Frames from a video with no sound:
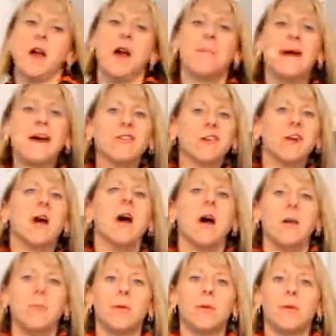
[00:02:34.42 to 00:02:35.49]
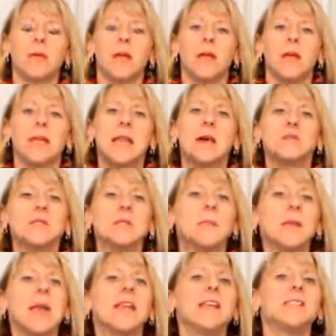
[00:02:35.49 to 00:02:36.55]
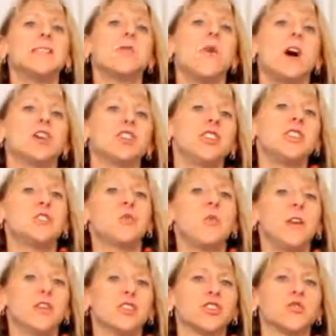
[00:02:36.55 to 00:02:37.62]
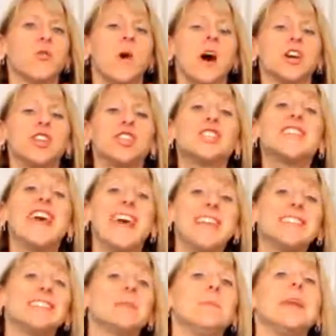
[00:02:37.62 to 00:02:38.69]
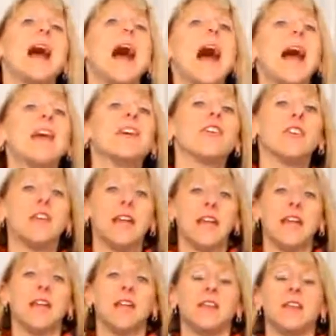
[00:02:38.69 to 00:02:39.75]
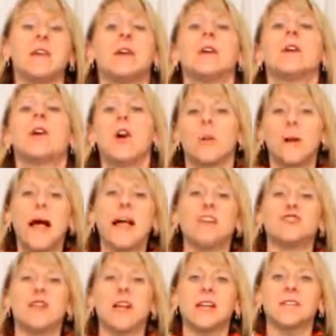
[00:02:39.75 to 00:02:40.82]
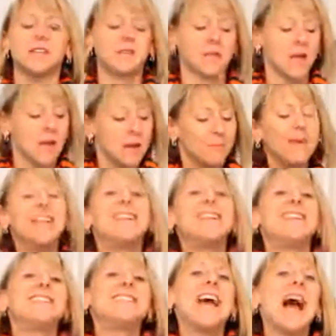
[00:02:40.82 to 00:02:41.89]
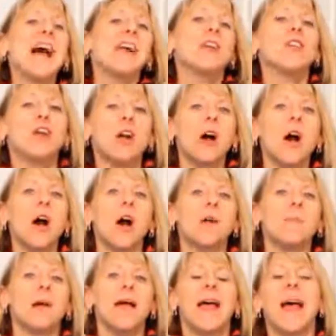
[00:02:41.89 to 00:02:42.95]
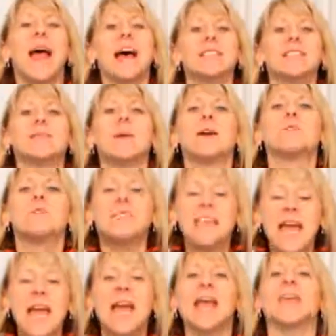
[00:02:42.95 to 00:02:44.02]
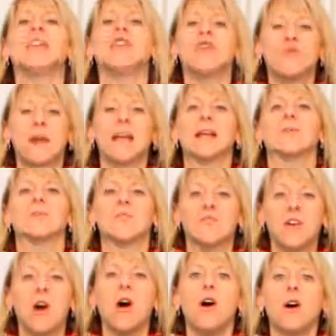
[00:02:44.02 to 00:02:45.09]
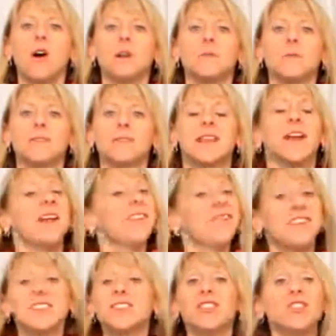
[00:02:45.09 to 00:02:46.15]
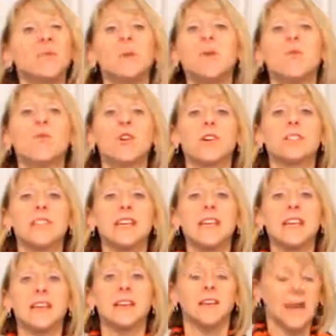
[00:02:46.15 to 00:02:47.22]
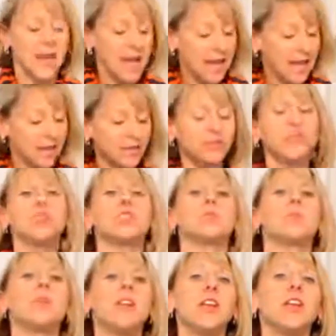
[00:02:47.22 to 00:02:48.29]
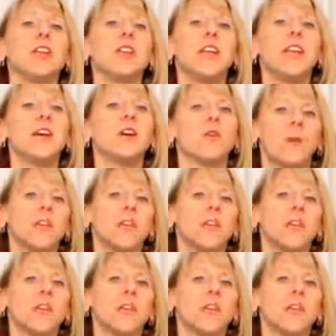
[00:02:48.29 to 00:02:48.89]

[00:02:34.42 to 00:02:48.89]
About a cup. Now spaghetti squash is a winter squash, tend to be higher in carbohydrates, but an entire cup has about 10 grams of carbs. This could be worked in, and it looks pretty good here.